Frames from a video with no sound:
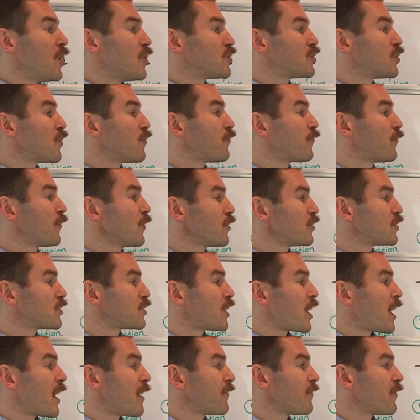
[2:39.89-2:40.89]
So
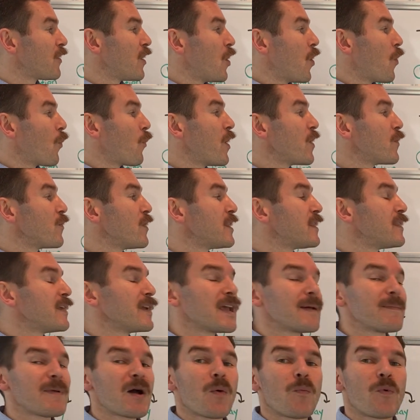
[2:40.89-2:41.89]
first off, when we
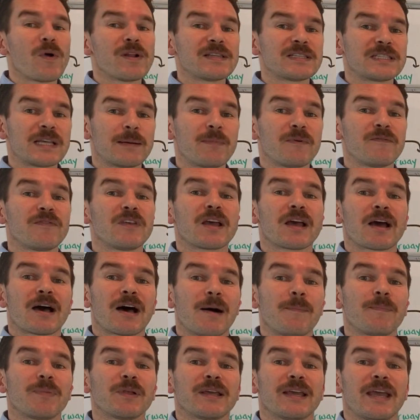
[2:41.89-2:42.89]
think about what some of the
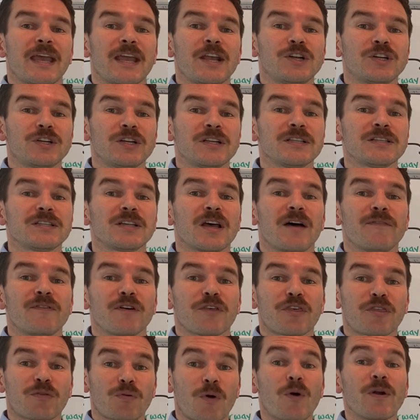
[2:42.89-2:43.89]
complications of
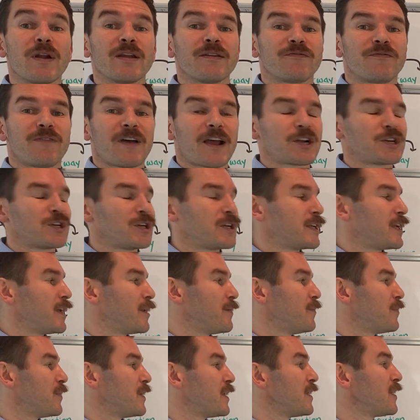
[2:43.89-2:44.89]
a throat infection
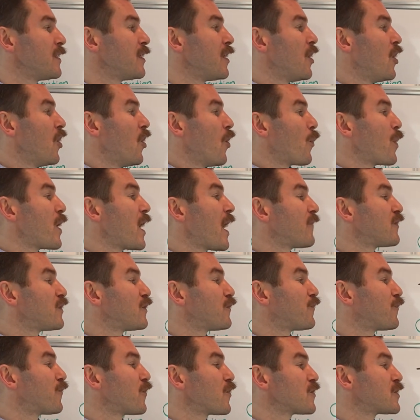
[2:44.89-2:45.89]
can be, we have
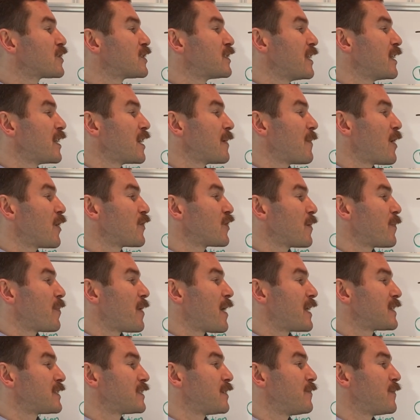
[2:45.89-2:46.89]
to first think about the
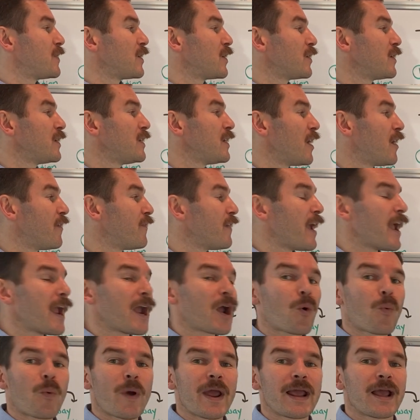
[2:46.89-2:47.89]
possibility of
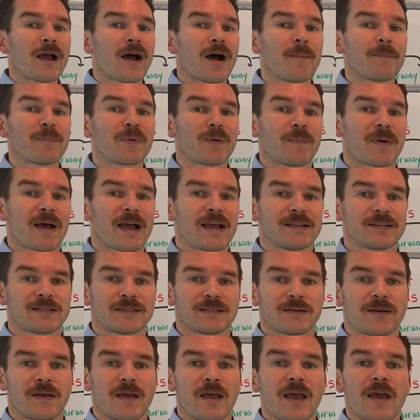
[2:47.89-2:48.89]
airway
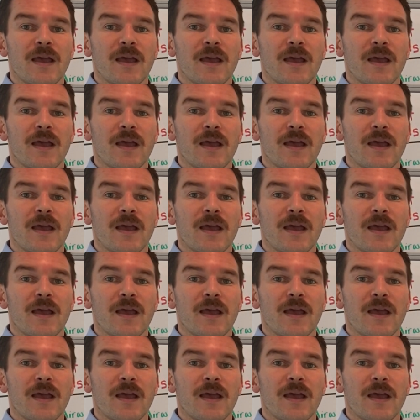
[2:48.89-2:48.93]
compromise.